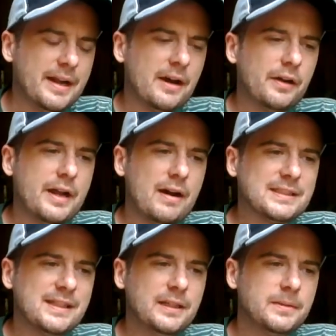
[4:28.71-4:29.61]
Now, now I
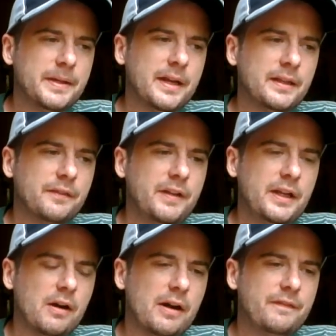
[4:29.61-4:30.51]
said at the beginning of the
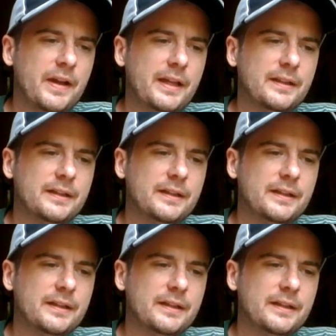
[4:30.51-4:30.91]
video, I think